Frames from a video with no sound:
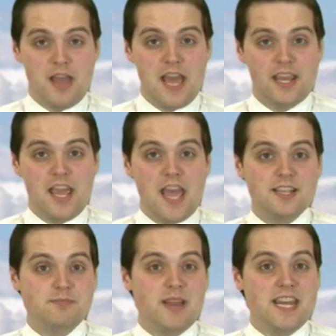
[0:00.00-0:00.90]
pack
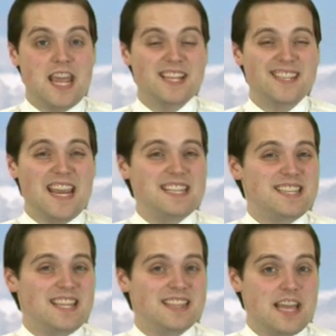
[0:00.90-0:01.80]
as many as
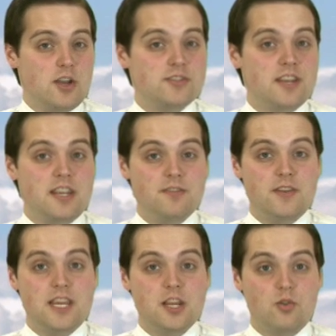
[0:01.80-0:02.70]
18,000
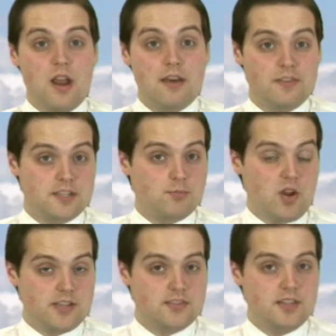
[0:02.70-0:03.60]
Nvidia graphics
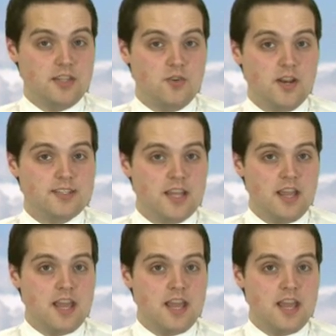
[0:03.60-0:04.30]
processing units